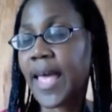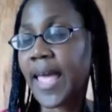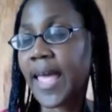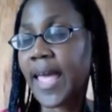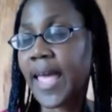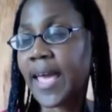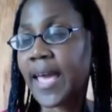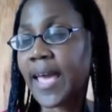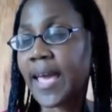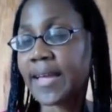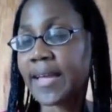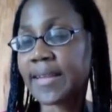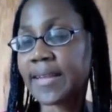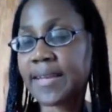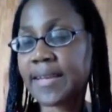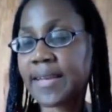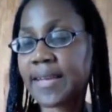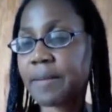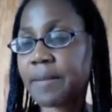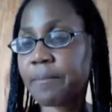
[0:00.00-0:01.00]
And
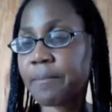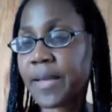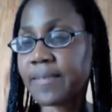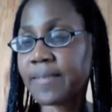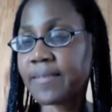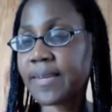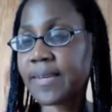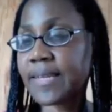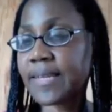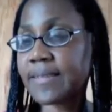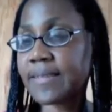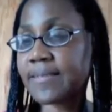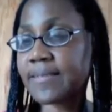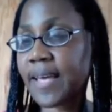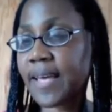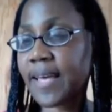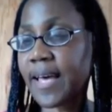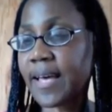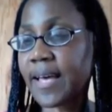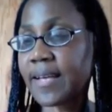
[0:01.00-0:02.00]
basically it
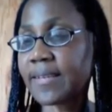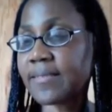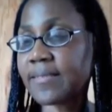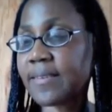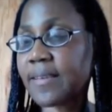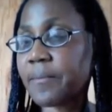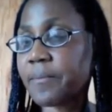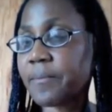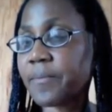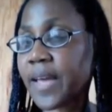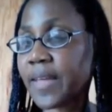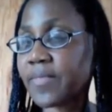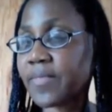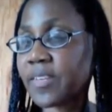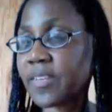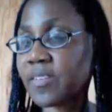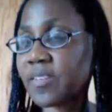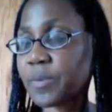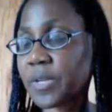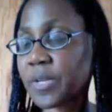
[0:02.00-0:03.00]
says that
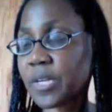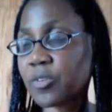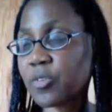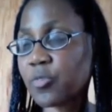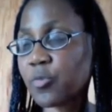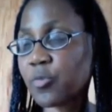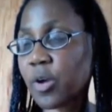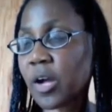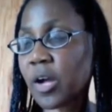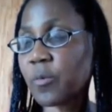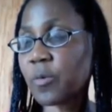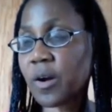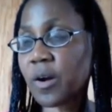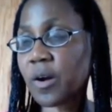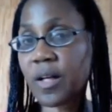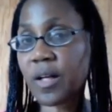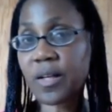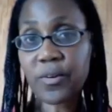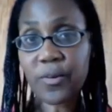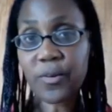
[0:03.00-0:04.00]
this particular drug, we'll
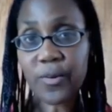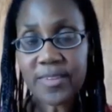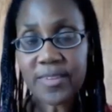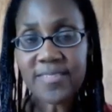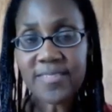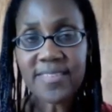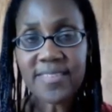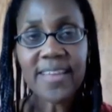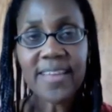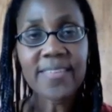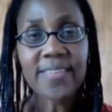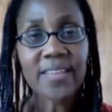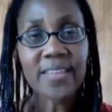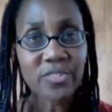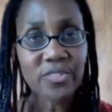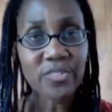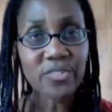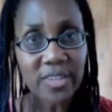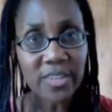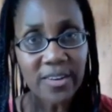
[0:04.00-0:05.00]
call it Orlistat,
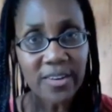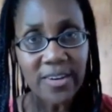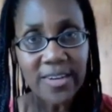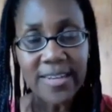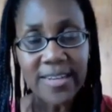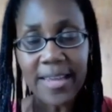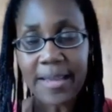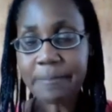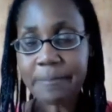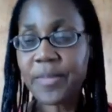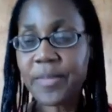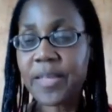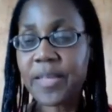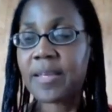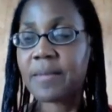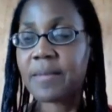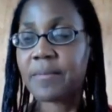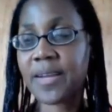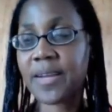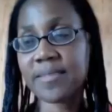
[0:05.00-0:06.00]
that's a generic name,
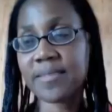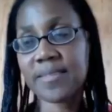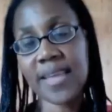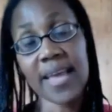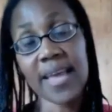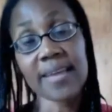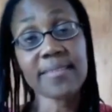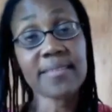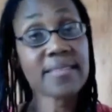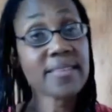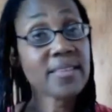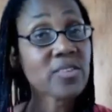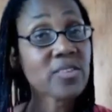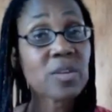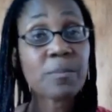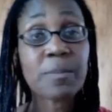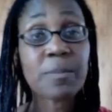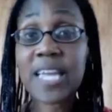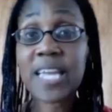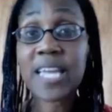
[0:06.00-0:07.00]
because again, this
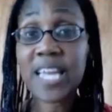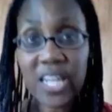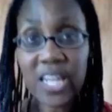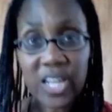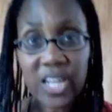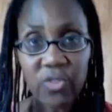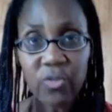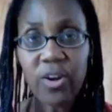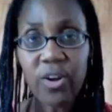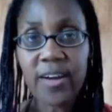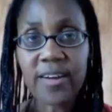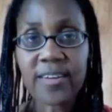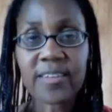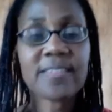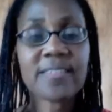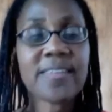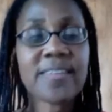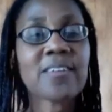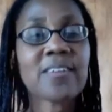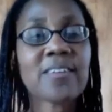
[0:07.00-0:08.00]
could be any drug.
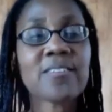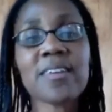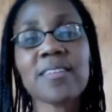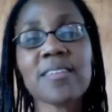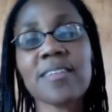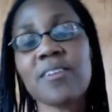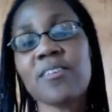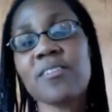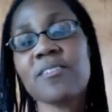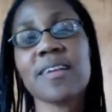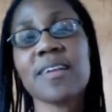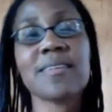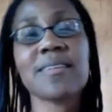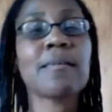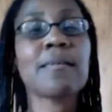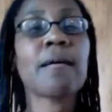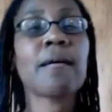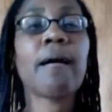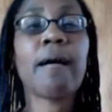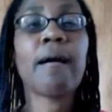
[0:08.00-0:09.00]
Doctors get letters like
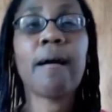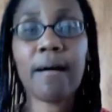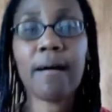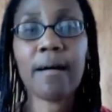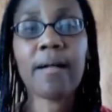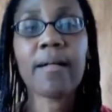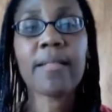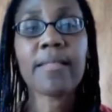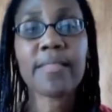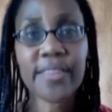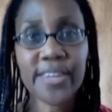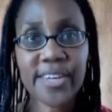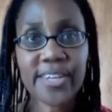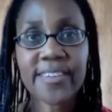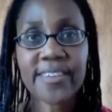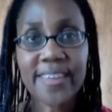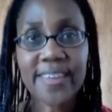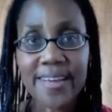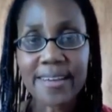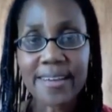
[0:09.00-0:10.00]
this all
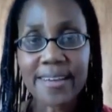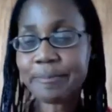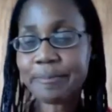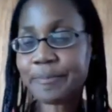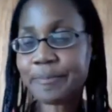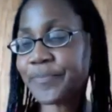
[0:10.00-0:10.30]
the time.